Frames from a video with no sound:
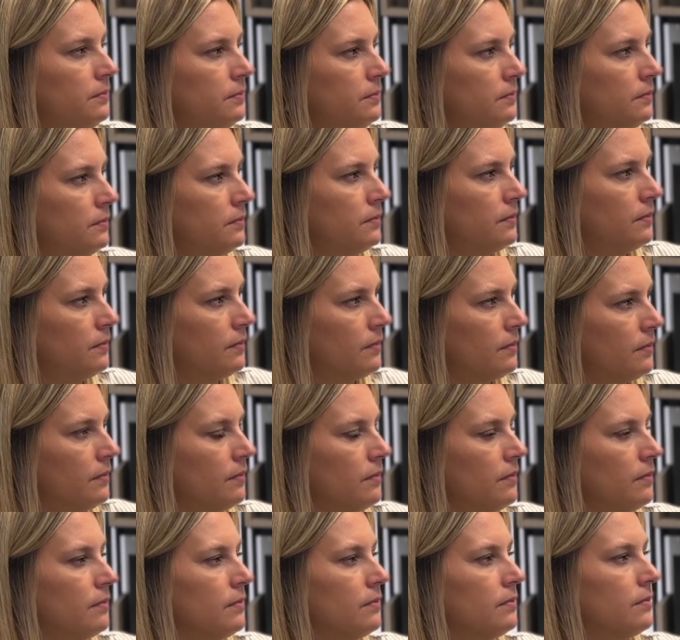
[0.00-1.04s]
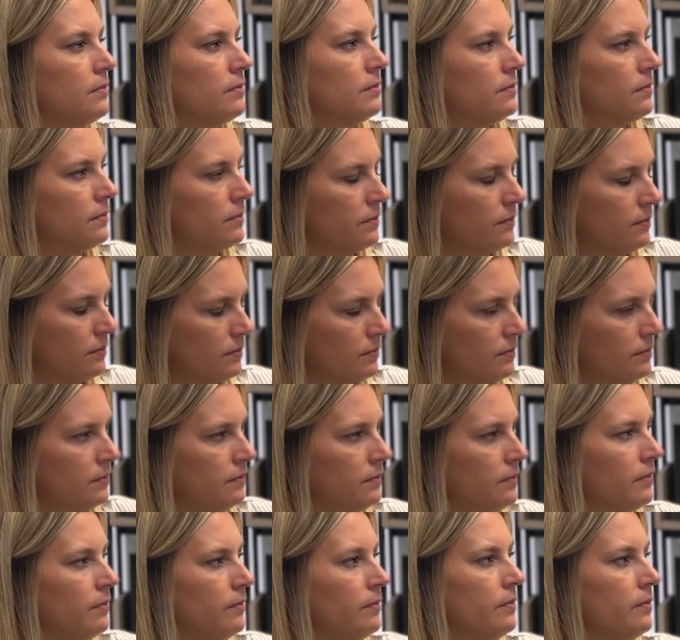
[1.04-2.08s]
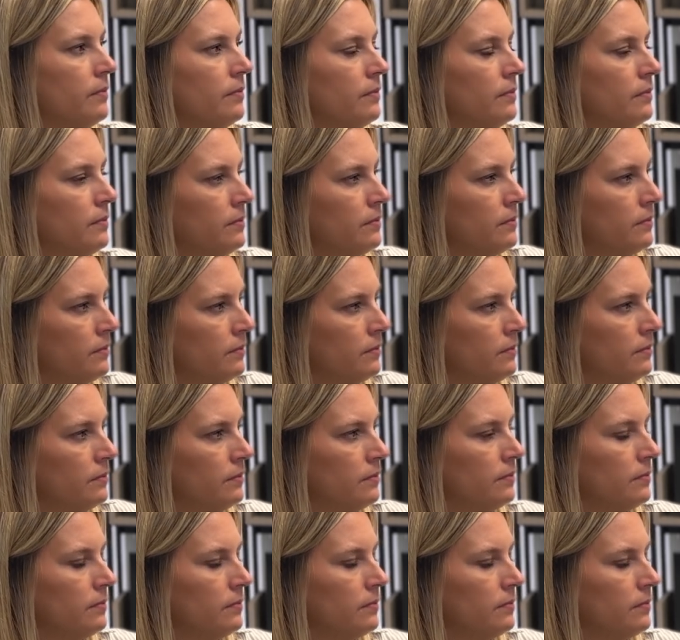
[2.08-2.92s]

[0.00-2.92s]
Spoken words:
(not speaking)